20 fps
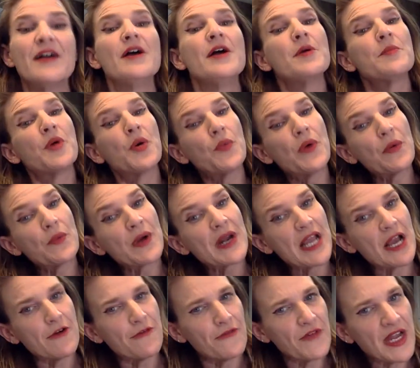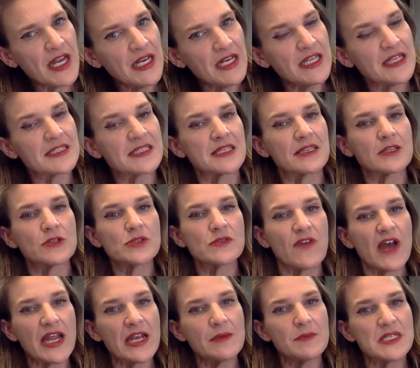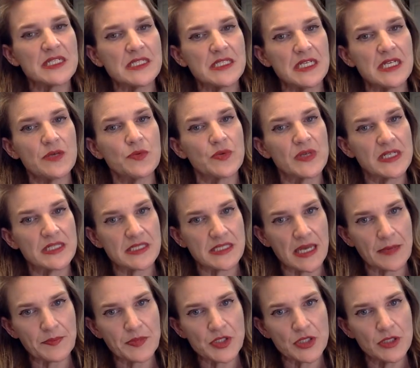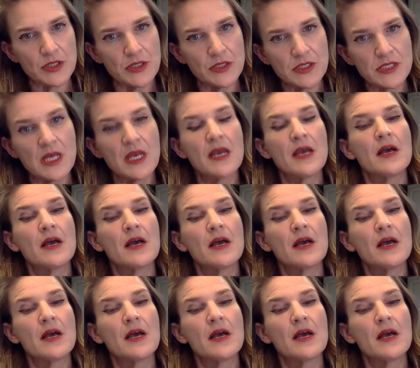But what we're now finding is that those vitamin D receptors,